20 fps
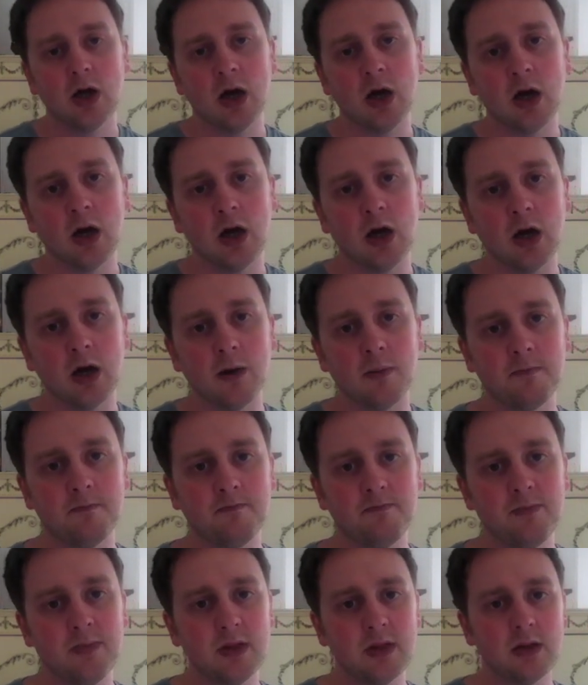
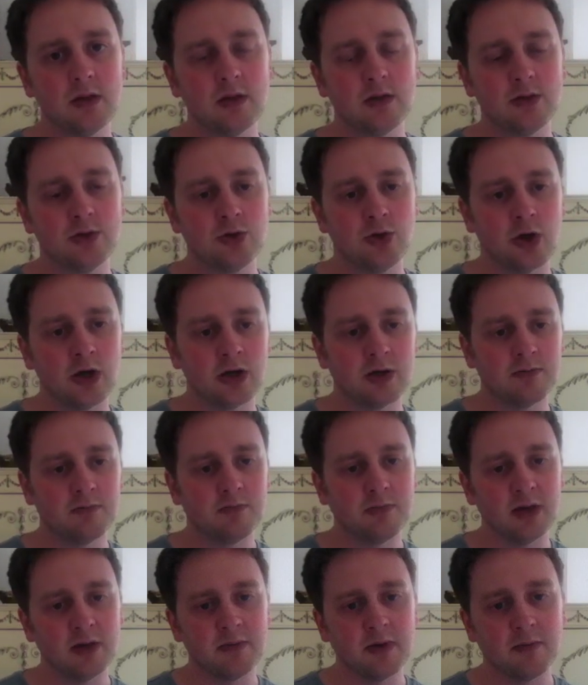try
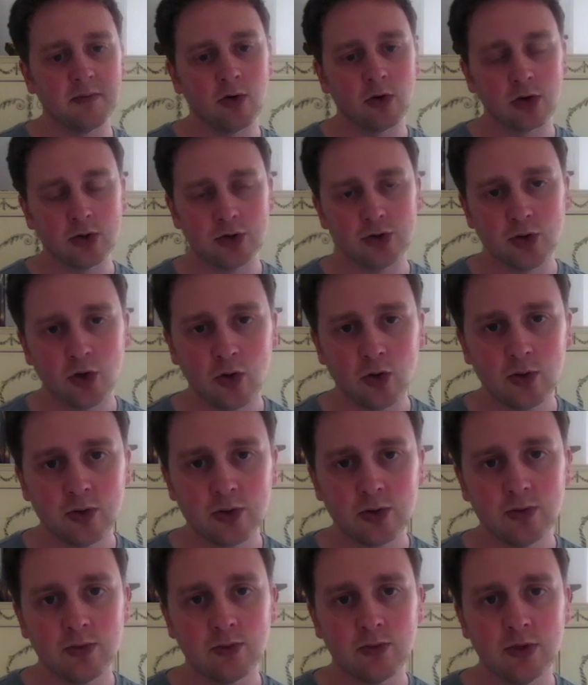and be a bit more
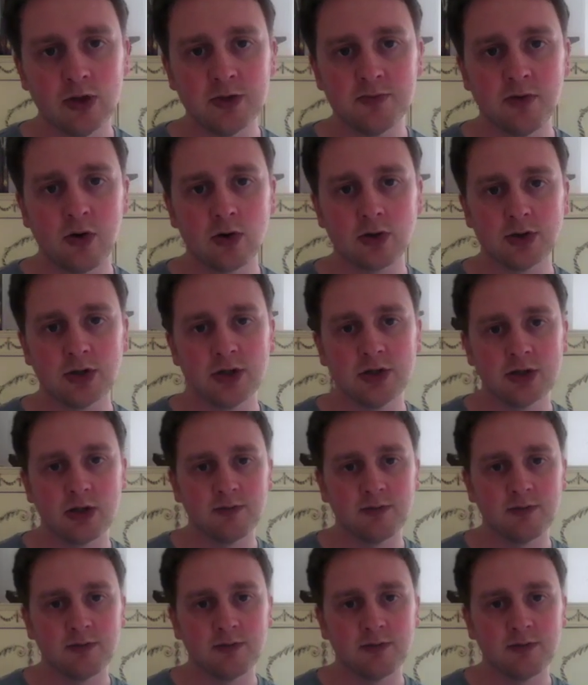controlled with his boxing.